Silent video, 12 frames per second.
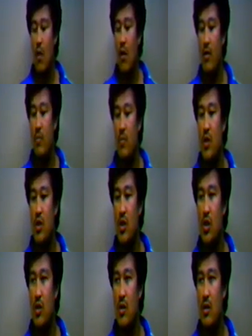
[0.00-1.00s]
I've been
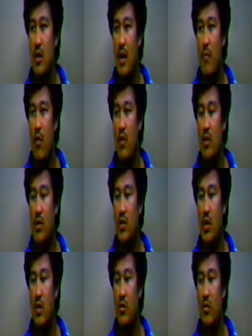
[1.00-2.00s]
teaching Thai boxing in this
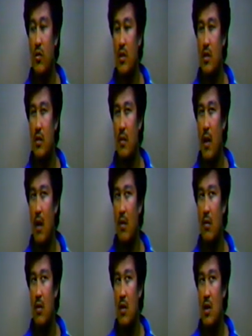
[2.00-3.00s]
country is
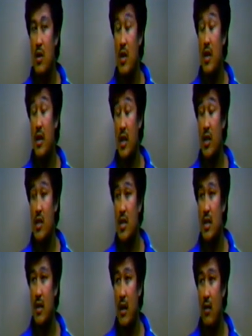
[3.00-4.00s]
about nearly 10
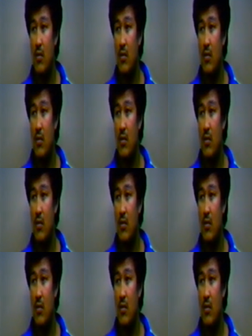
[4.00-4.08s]
years now.